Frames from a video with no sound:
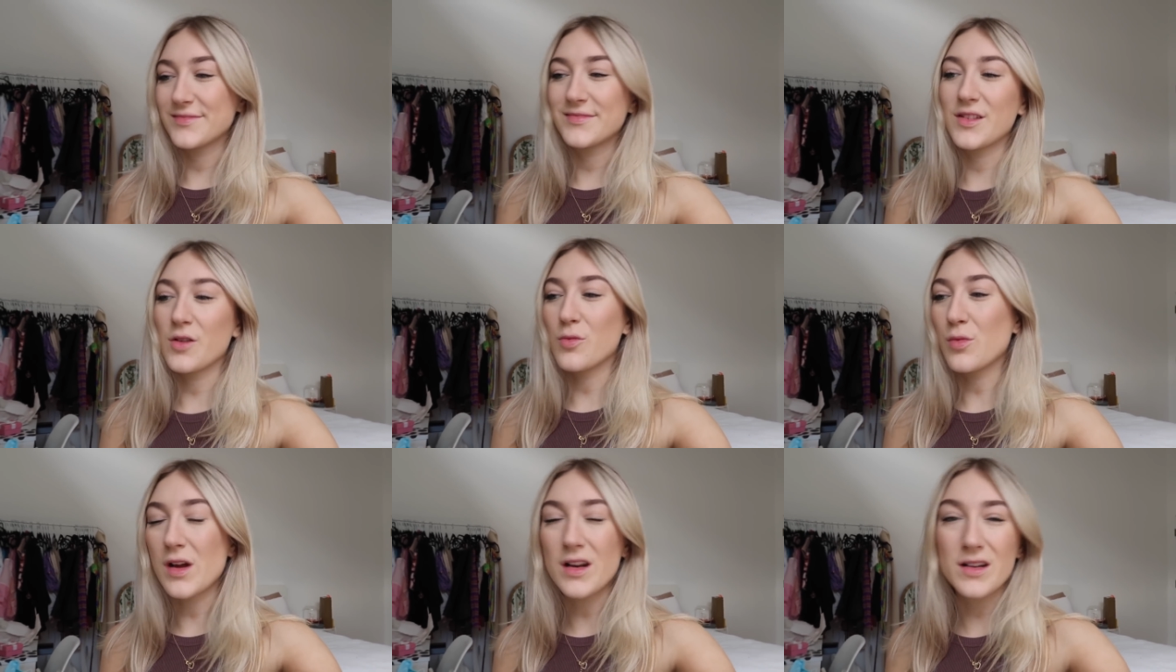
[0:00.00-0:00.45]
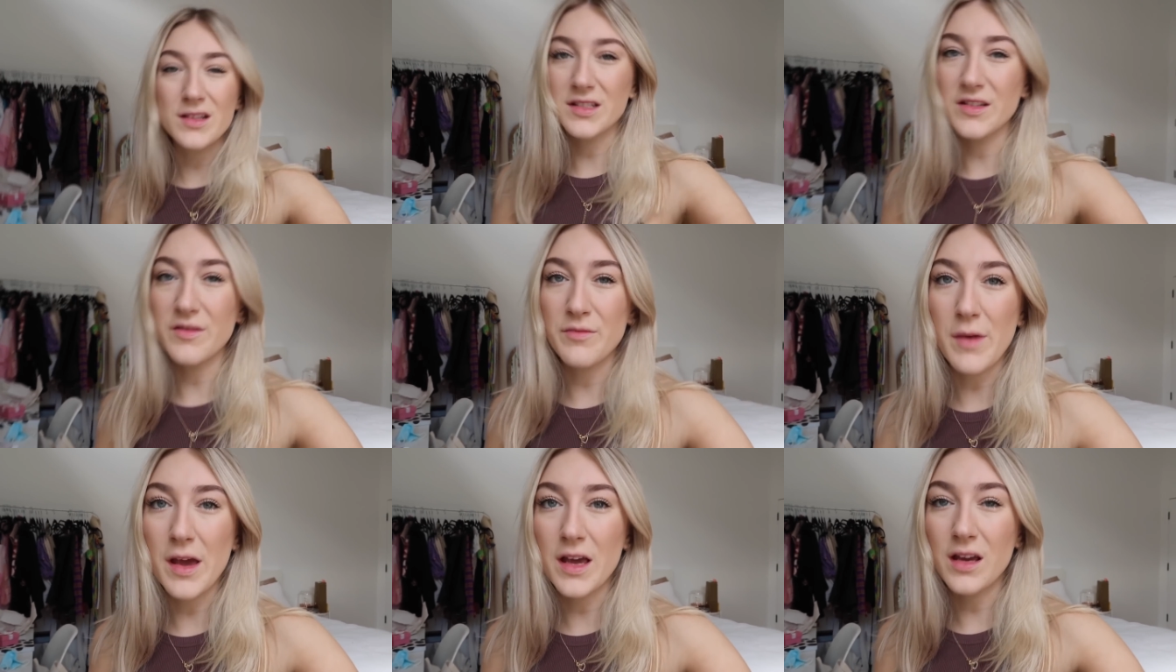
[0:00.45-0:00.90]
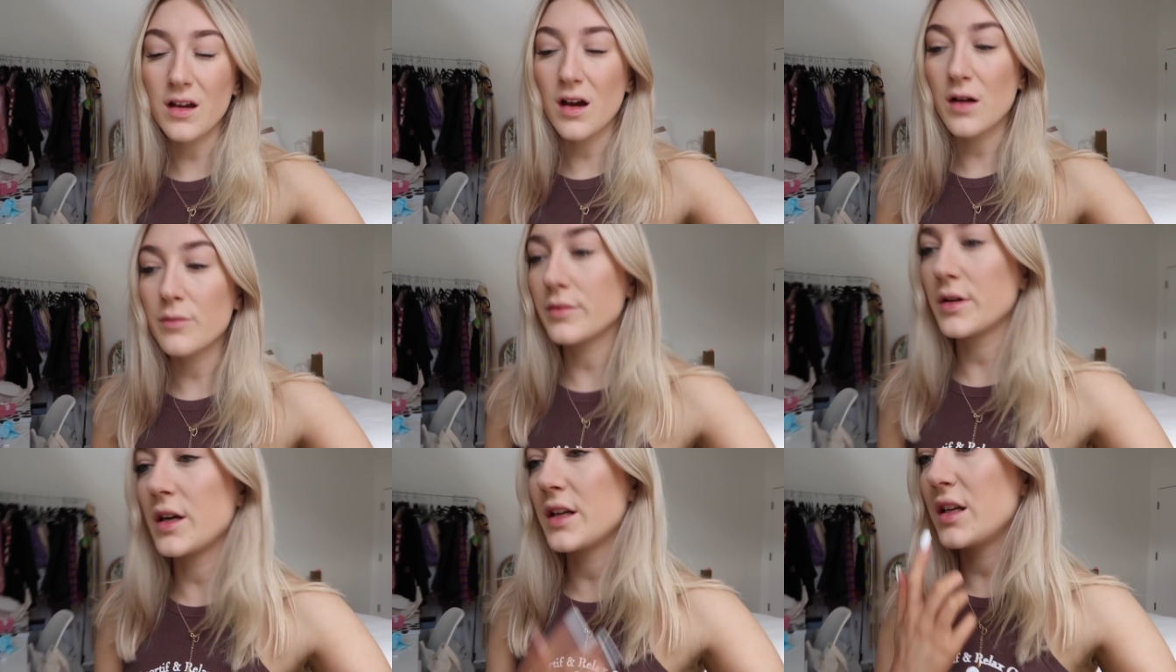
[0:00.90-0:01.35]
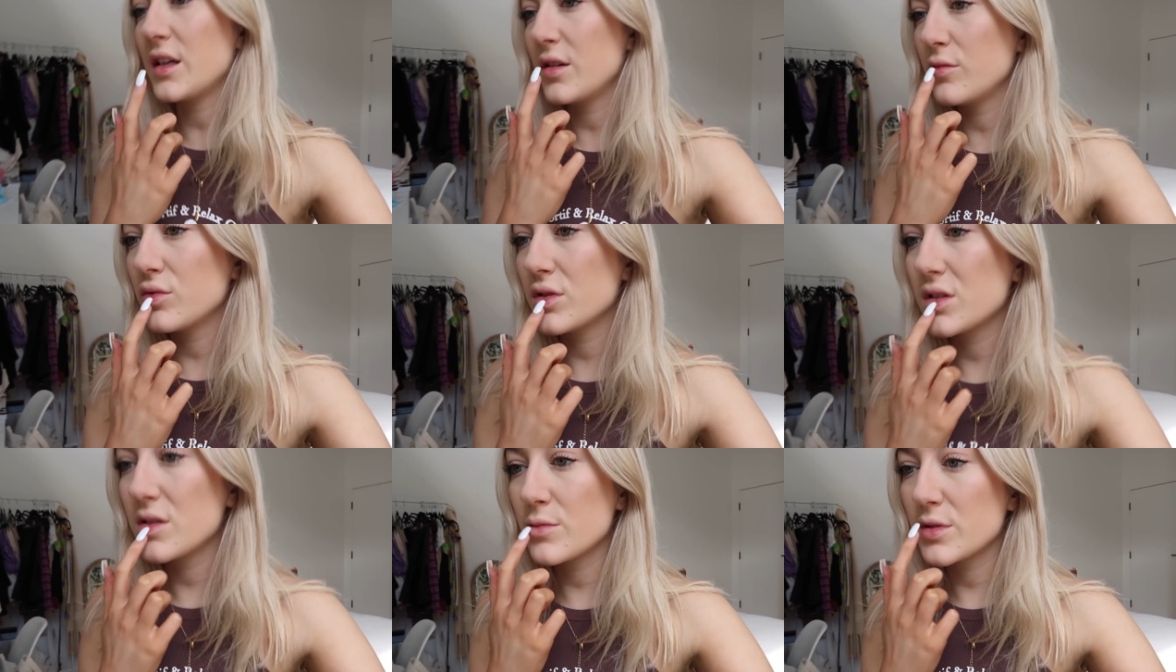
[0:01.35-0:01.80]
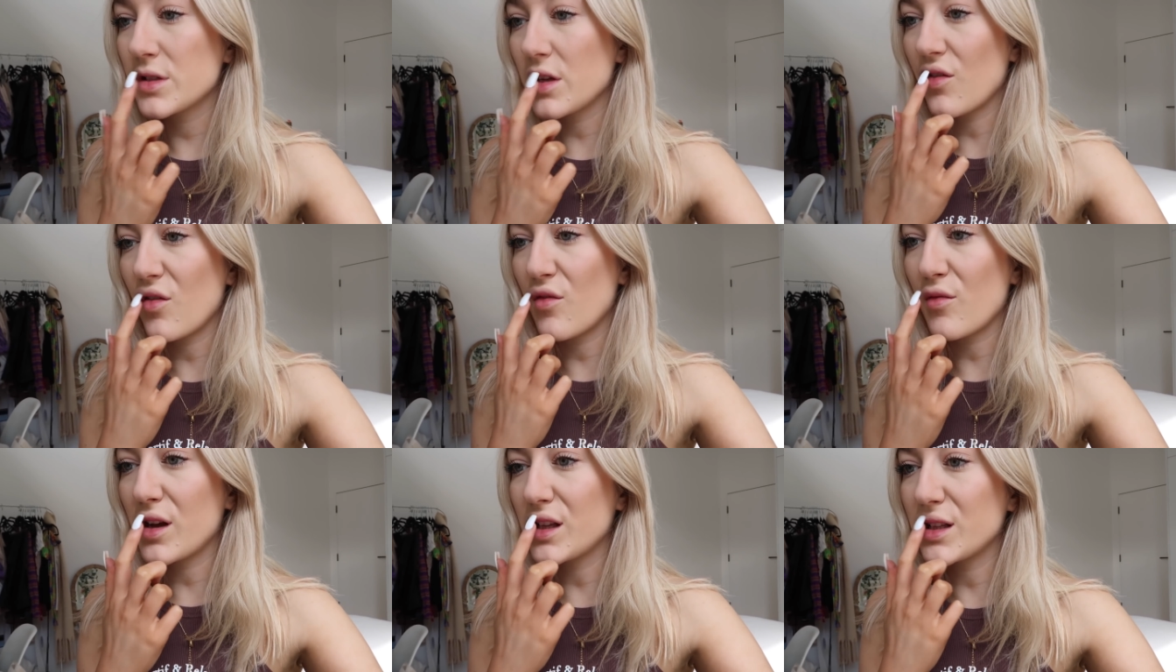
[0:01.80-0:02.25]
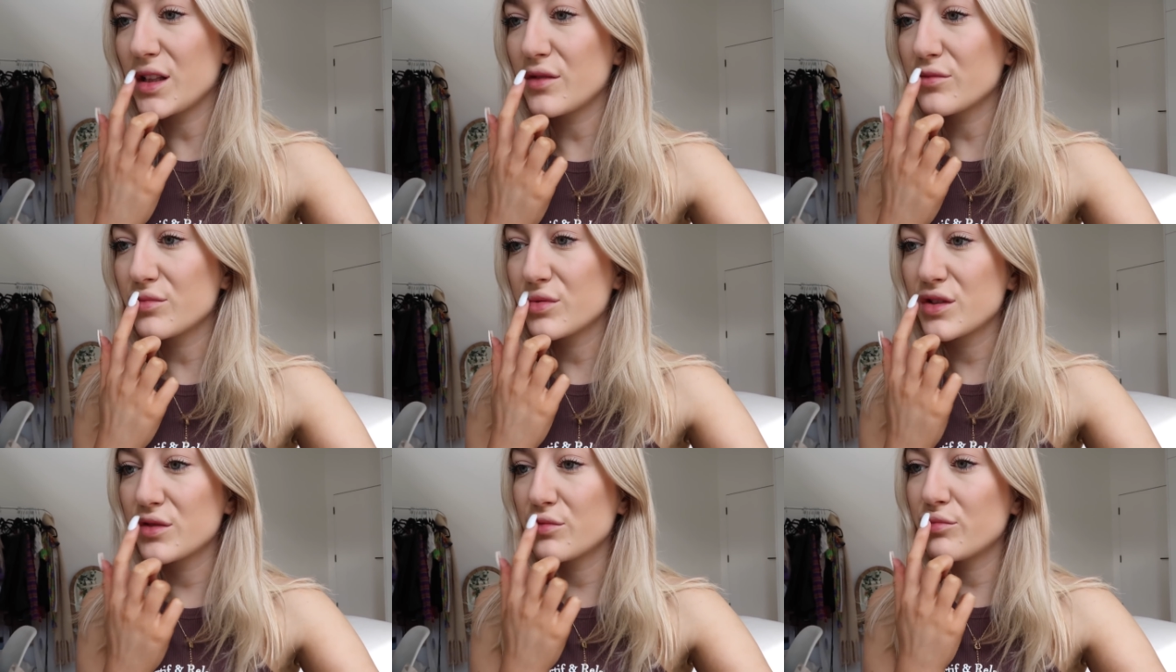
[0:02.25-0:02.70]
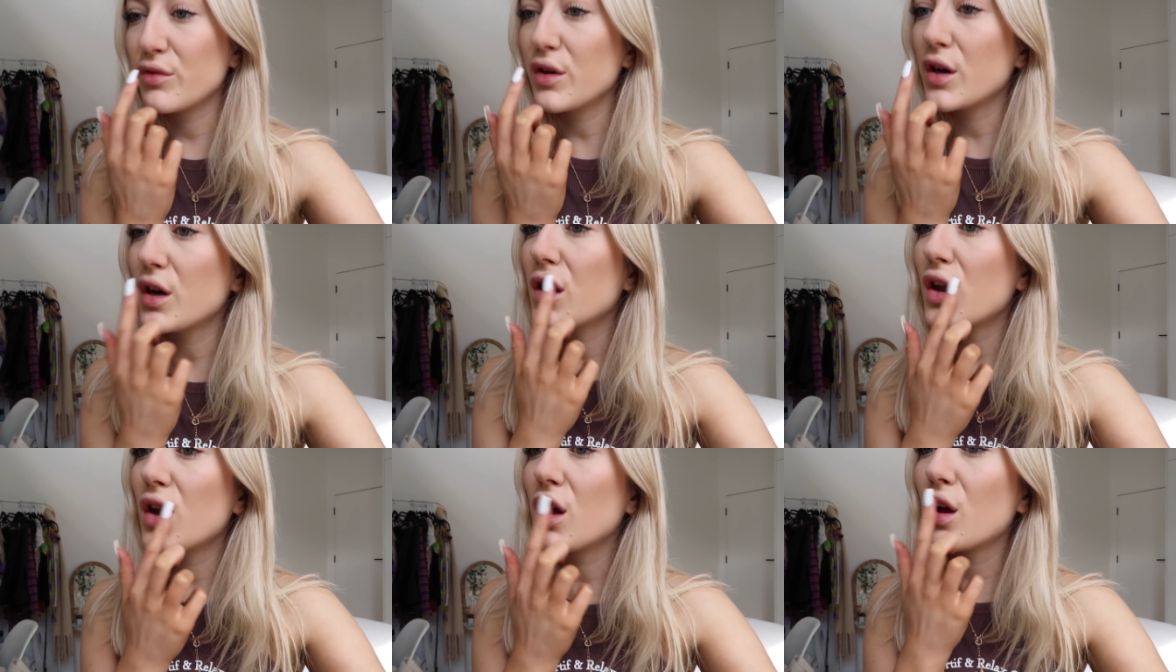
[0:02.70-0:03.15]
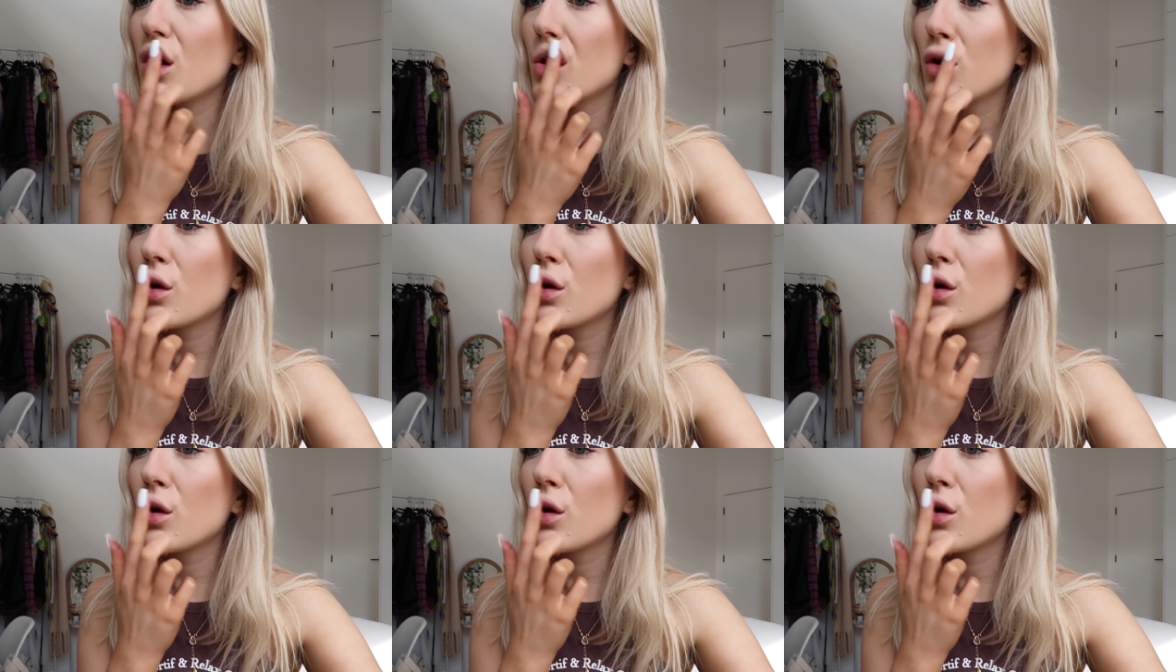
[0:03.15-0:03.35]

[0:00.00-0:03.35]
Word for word: The wonders of makeup. I need to put some stuff on my lips, but